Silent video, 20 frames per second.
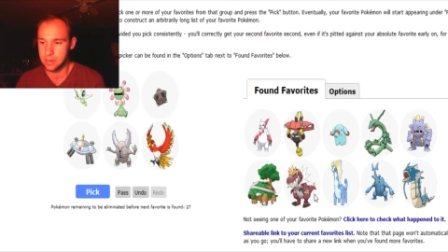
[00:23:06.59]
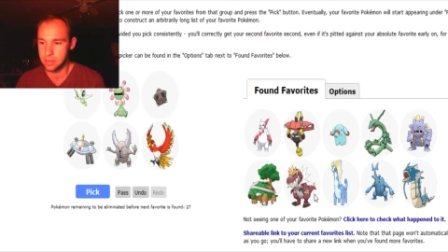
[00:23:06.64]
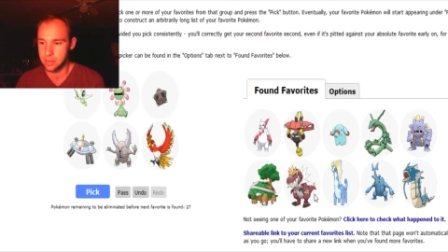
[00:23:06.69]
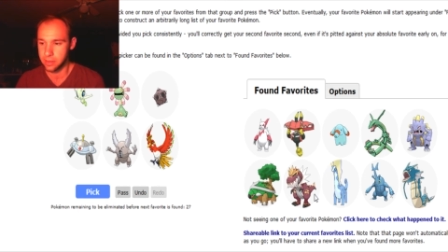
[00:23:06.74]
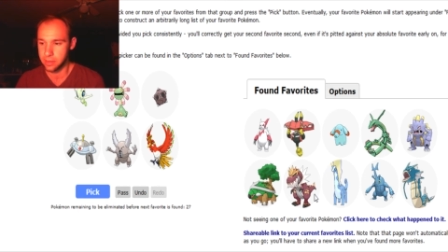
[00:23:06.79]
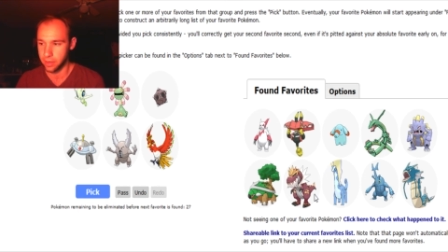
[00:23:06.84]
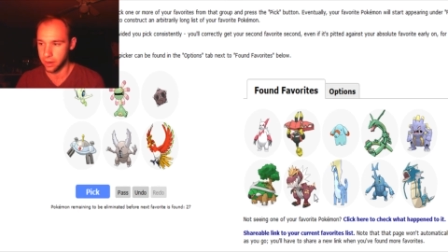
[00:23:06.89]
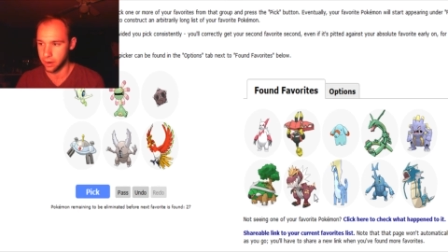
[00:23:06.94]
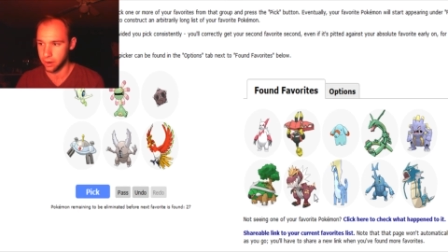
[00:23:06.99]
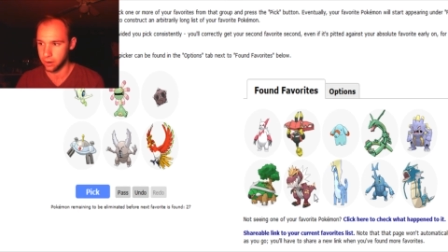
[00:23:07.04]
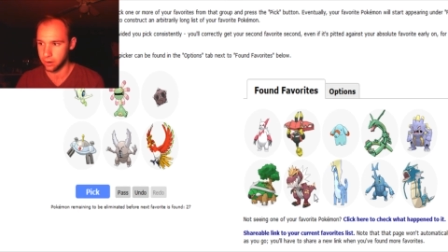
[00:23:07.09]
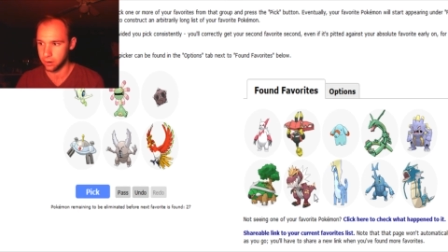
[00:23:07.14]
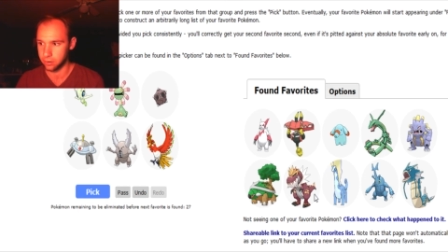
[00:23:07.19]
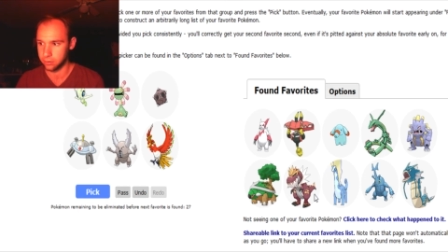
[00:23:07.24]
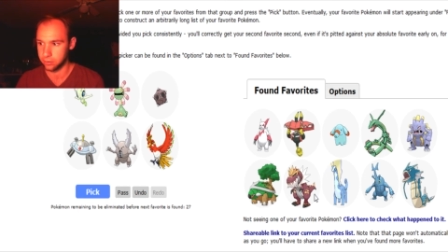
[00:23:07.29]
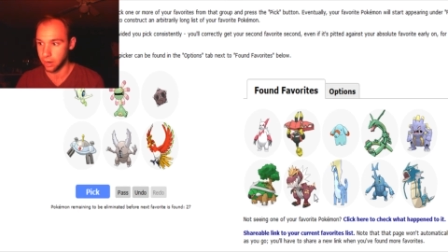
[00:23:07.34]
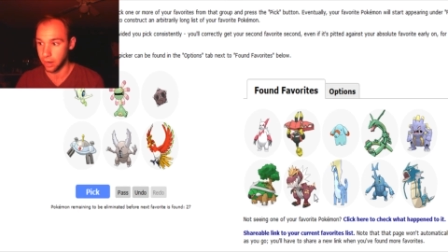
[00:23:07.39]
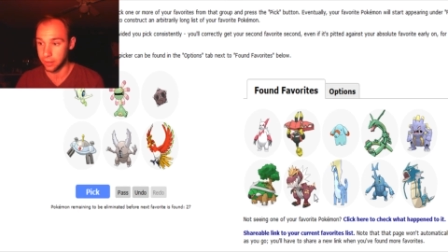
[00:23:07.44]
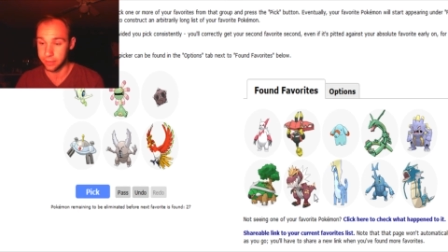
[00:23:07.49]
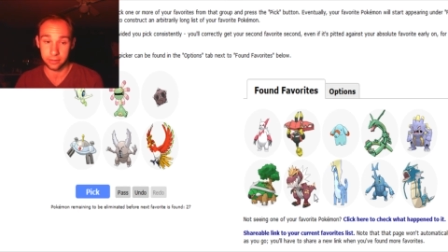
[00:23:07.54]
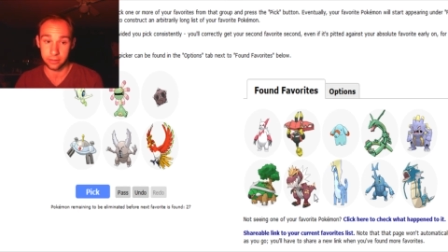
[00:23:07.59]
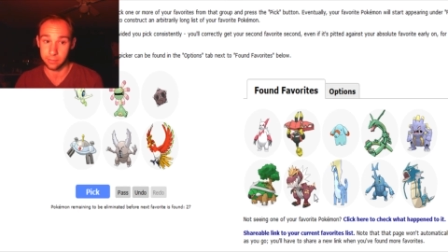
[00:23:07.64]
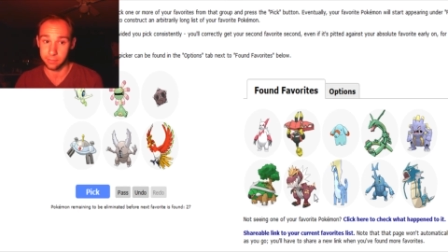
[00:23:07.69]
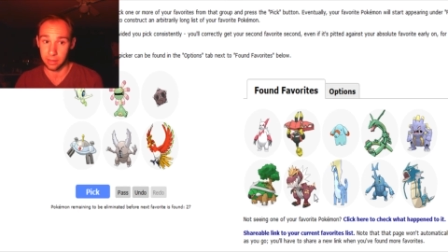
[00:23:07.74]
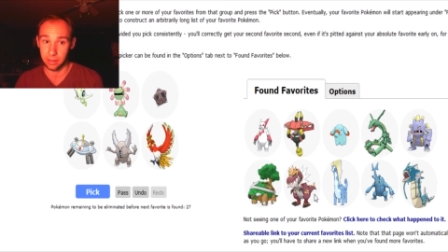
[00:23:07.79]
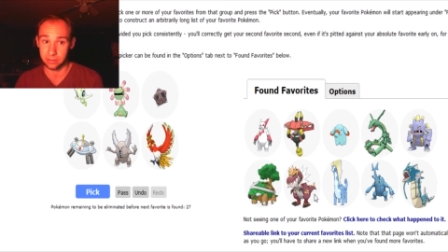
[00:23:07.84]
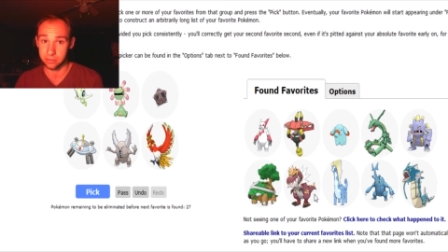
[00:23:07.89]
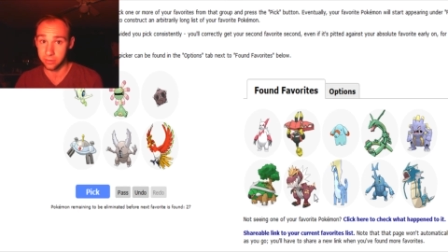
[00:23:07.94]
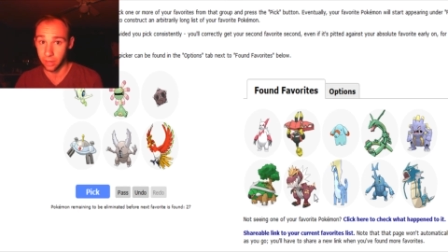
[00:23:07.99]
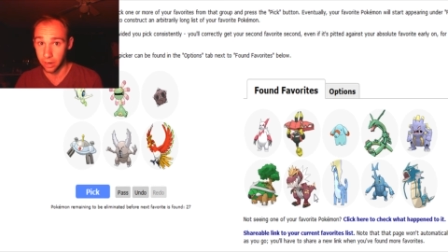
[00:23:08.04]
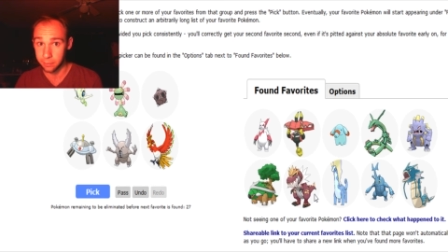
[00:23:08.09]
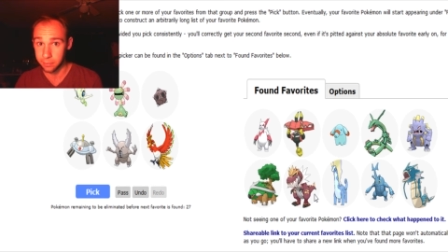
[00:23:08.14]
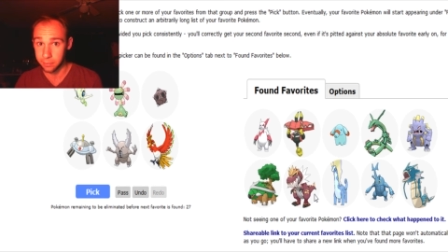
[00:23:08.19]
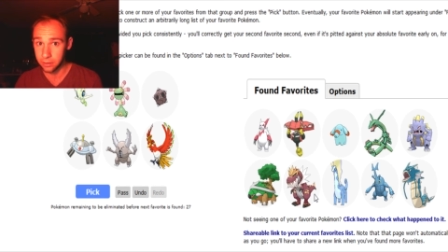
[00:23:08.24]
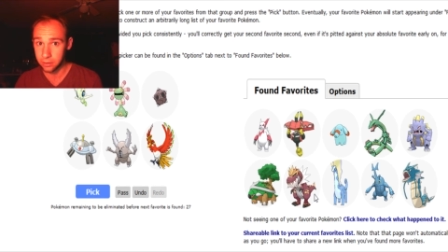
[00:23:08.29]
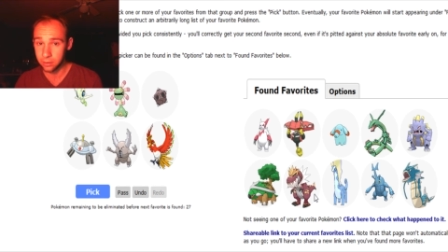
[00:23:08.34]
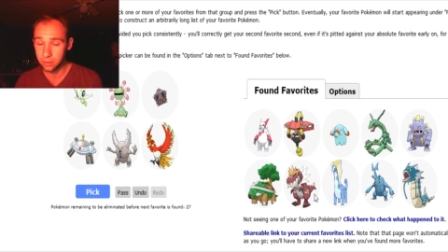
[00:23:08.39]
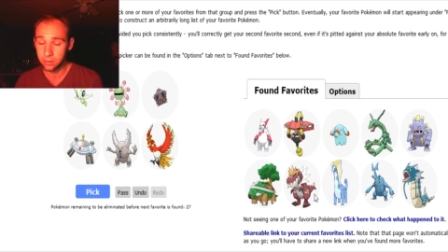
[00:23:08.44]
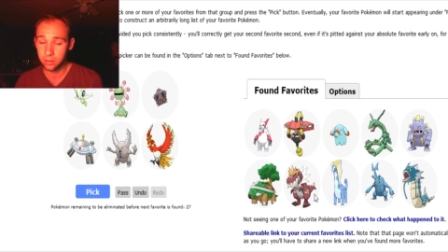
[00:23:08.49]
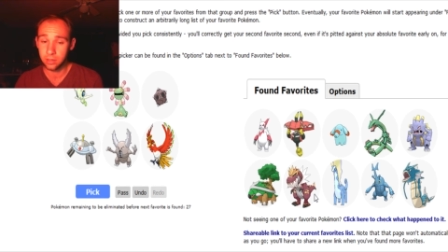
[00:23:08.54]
They're, I think, the best typing,